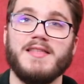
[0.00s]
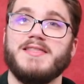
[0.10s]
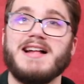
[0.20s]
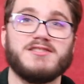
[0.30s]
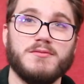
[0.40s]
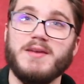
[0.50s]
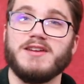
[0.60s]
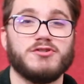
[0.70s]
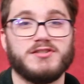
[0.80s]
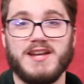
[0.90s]
That's your
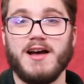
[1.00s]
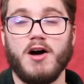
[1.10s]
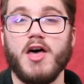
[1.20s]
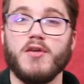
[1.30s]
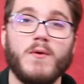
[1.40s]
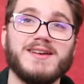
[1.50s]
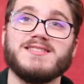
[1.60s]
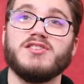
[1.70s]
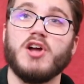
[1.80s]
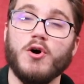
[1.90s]
major scale,
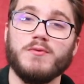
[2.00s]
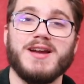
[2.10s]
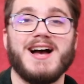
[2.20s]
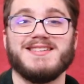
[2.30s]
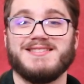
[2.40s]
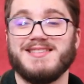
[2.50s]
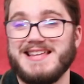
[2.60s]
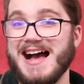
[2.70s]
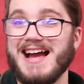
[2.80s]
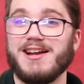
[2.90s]
otherwise known as
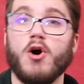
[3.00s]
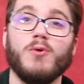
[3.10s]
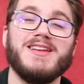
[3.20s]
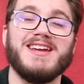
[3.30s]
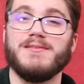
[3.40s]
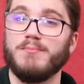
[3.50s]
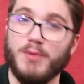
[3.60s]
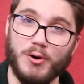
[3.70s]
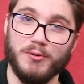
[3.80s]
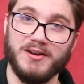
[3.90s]
the Ionian
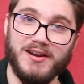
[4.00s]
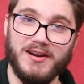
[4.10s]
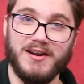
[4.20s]
mode.